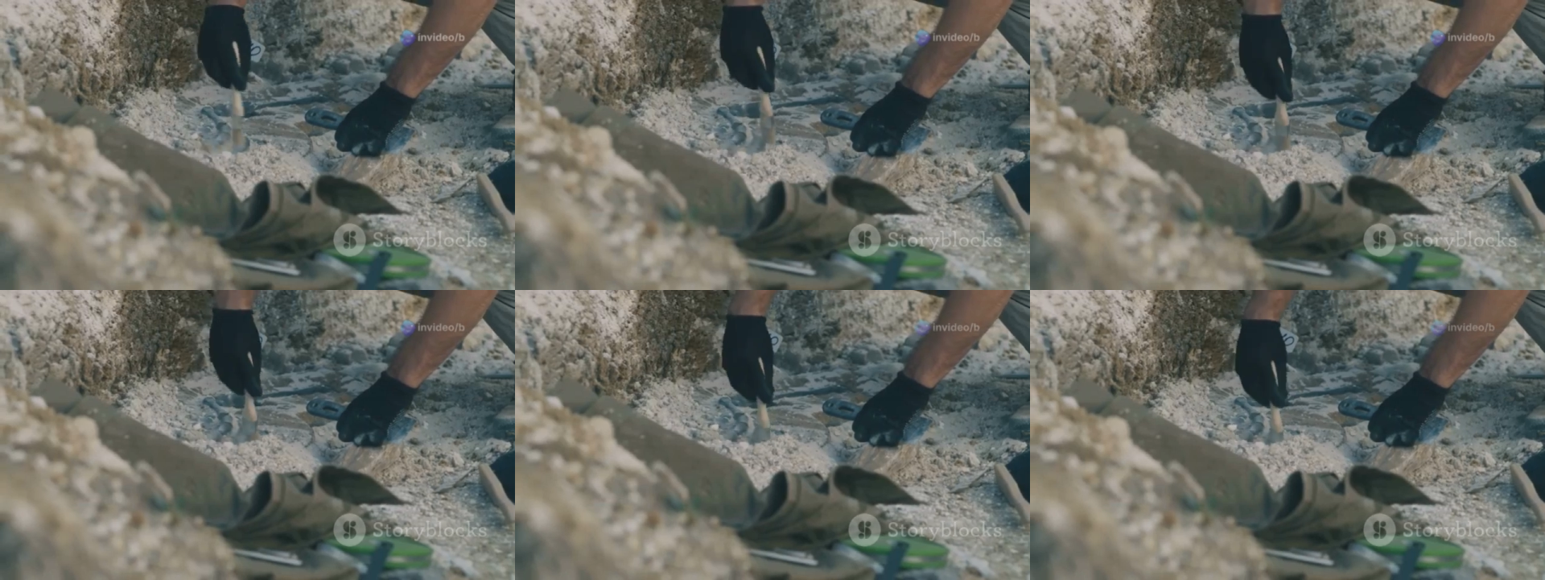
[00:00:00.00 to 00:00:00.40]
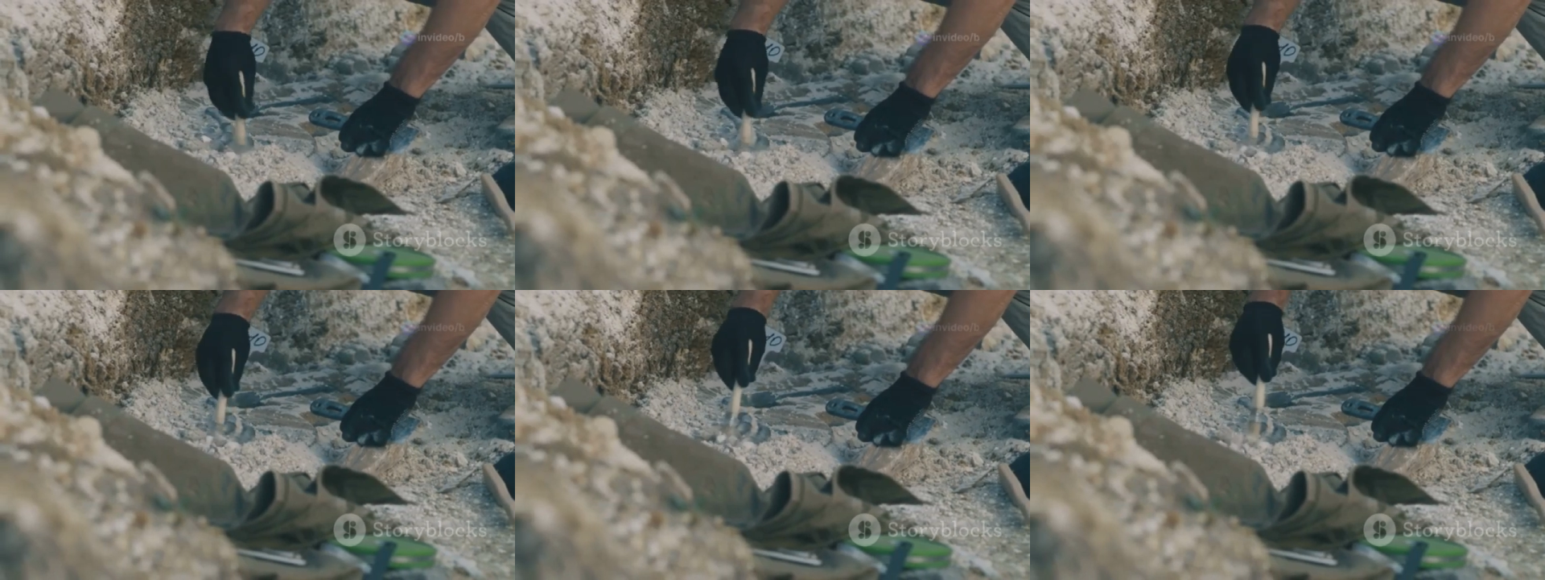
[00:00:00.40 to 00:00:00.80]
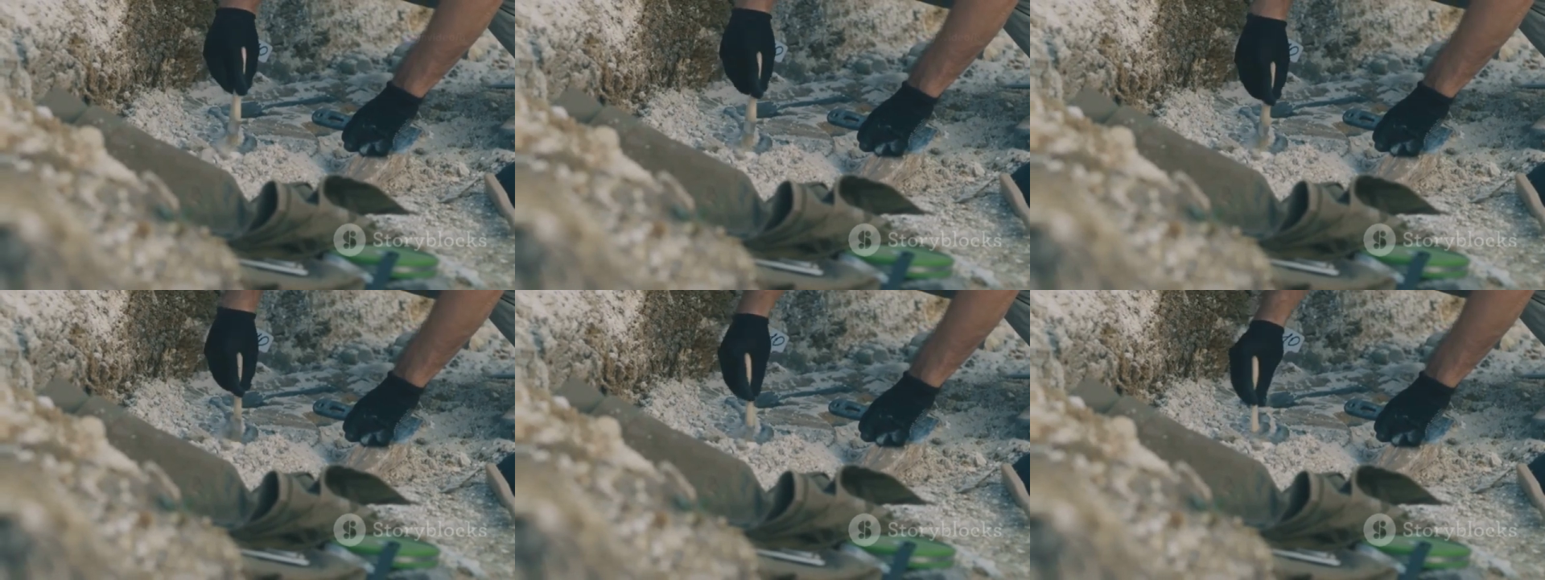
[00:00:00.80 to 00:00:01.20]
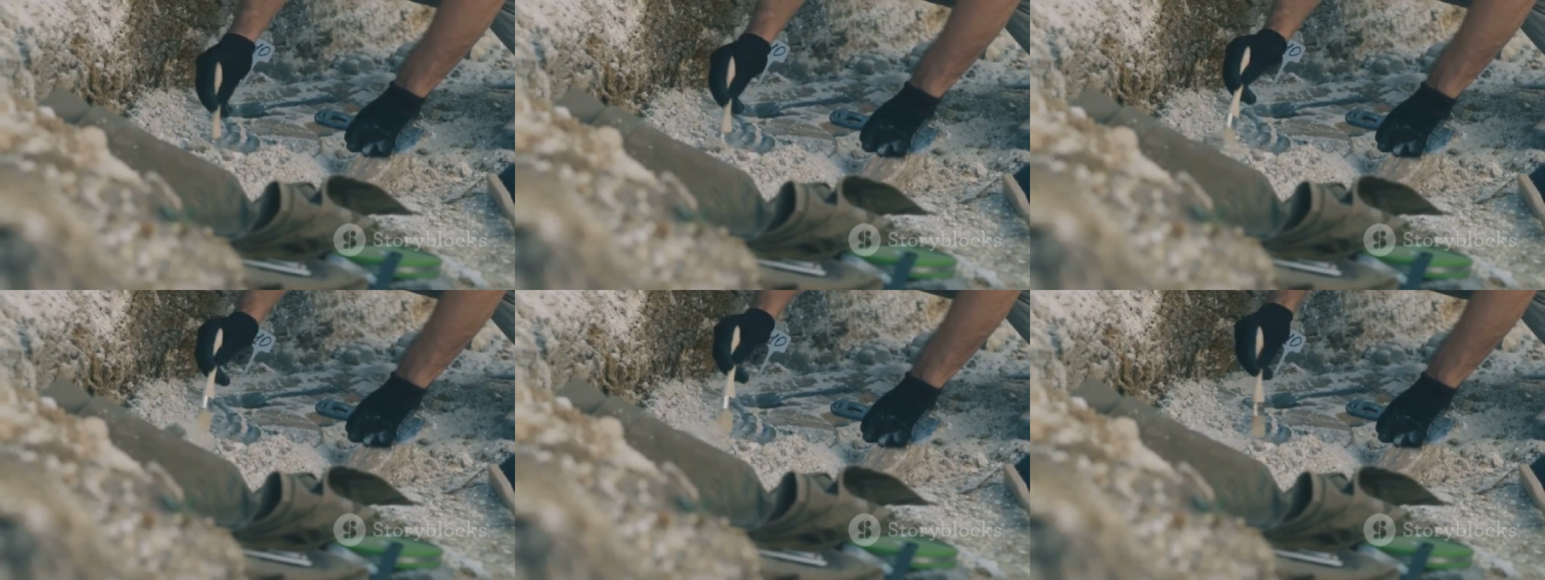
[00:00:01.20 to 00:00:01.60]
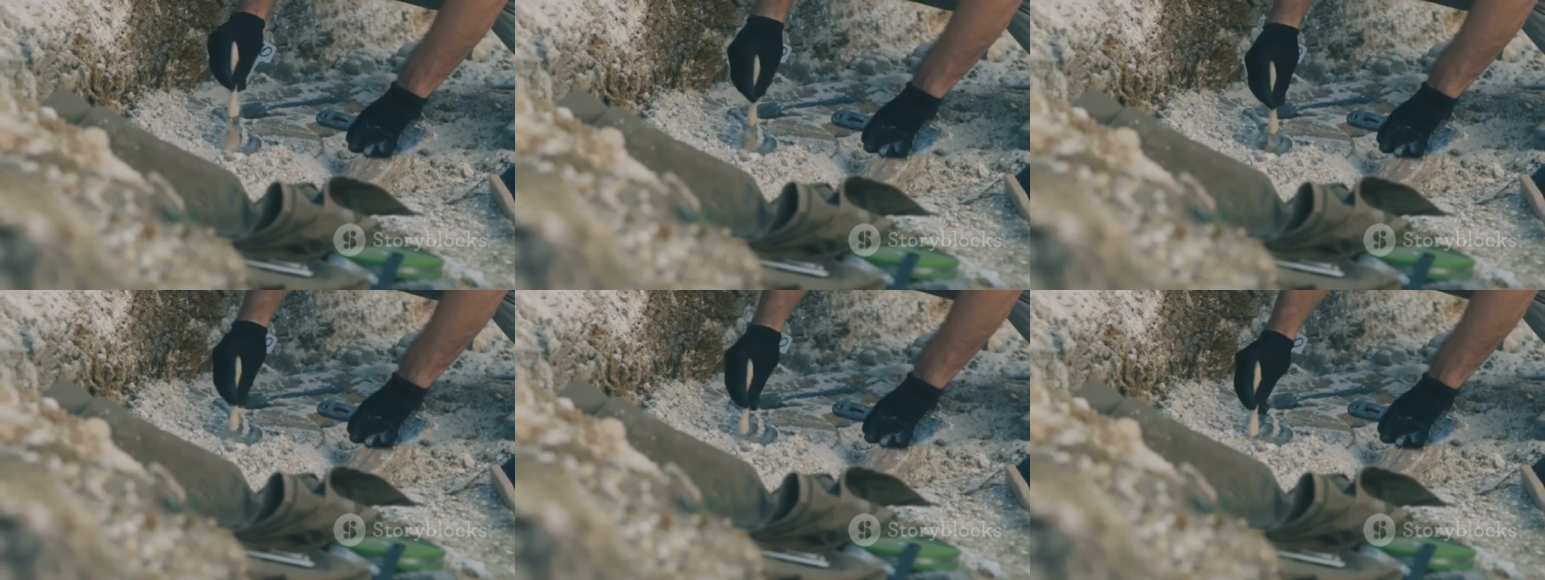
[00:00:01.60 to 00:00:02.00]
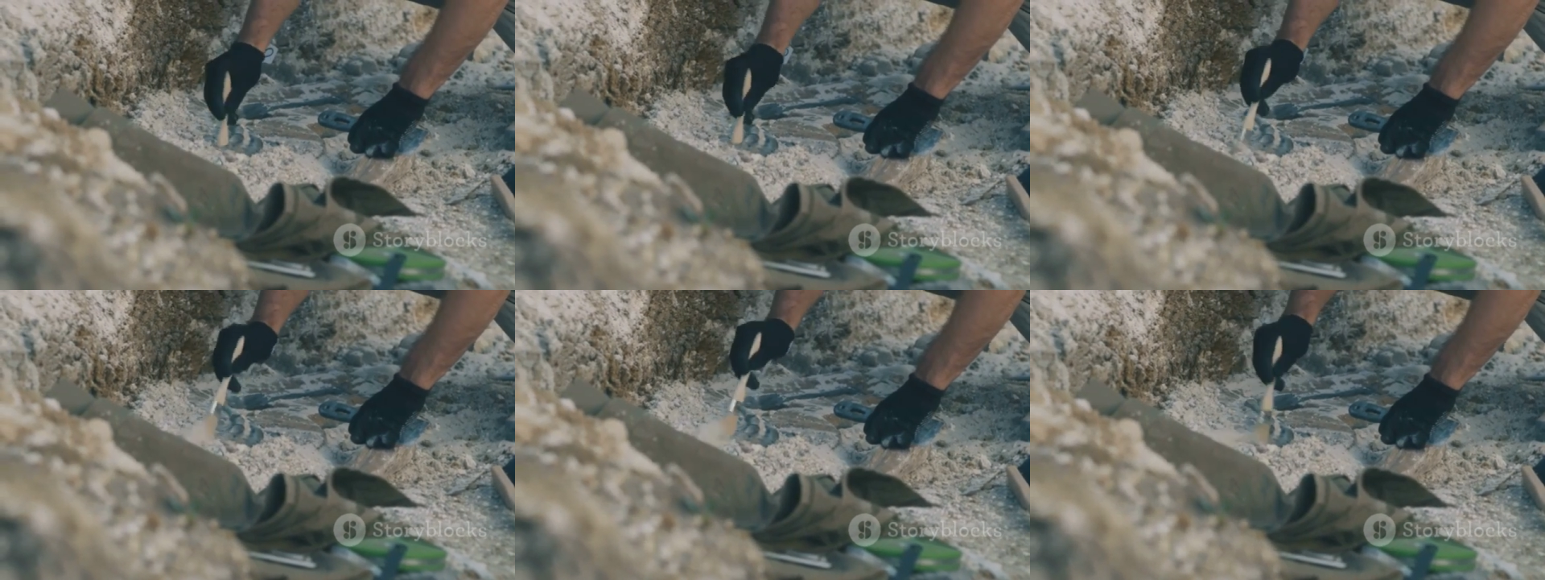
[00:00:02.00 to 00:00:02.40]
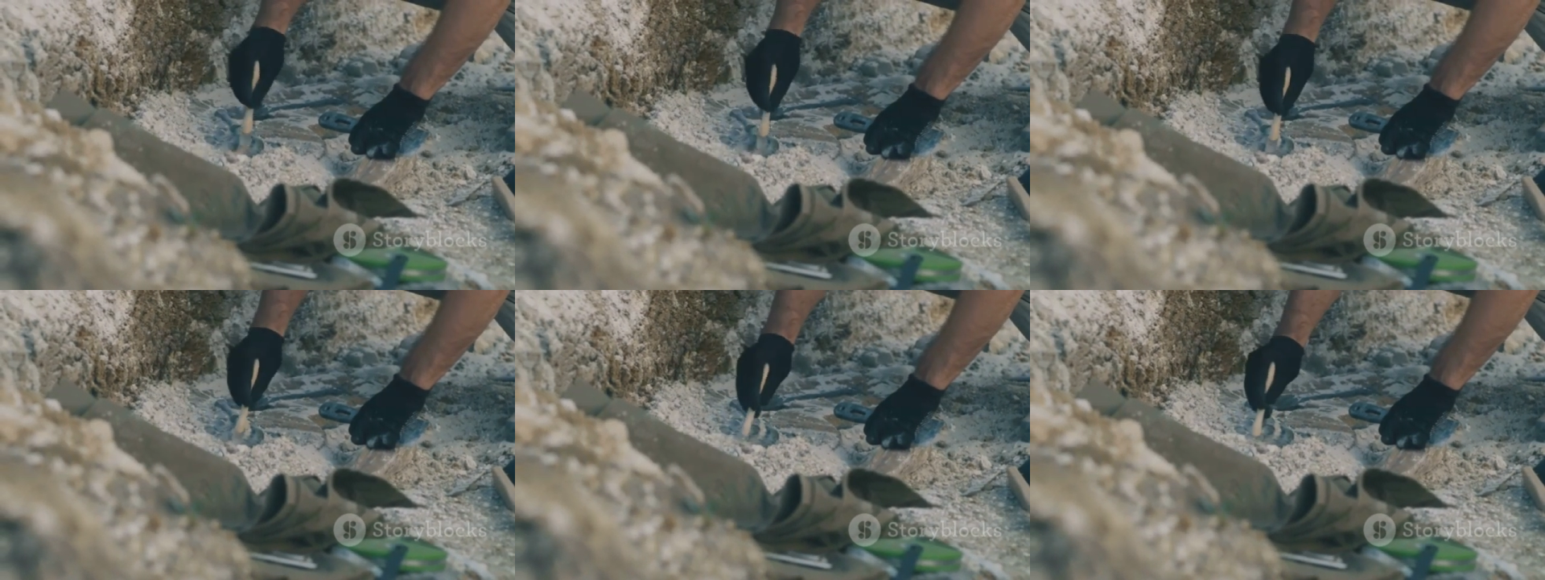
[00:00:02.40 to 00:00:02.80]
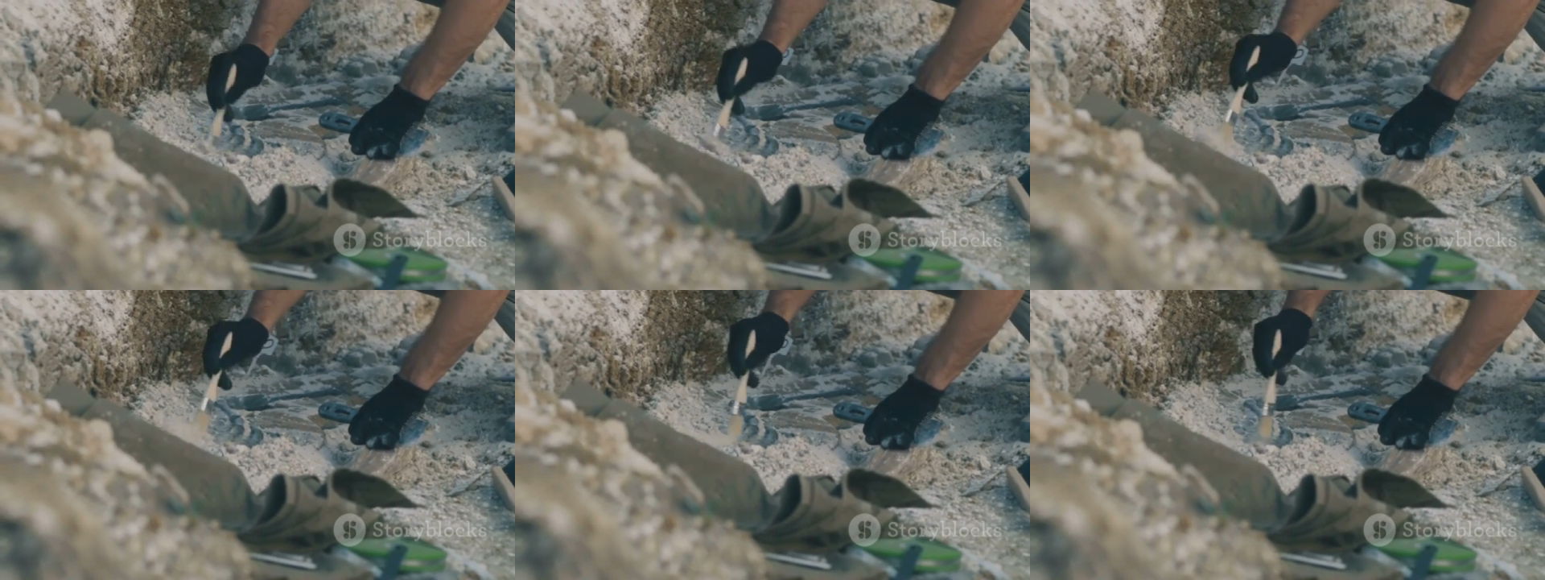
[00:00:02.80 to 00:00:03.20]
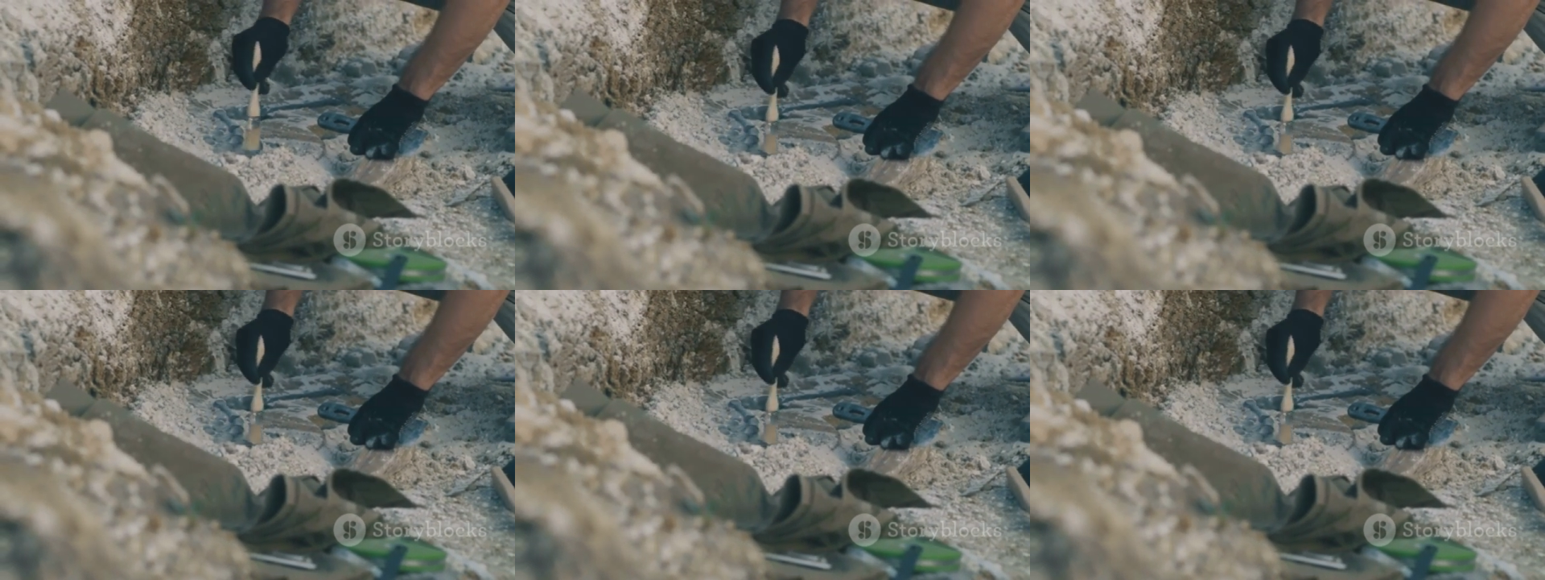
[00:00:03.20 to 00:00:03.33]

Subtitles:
Nobody's mouth can be seen.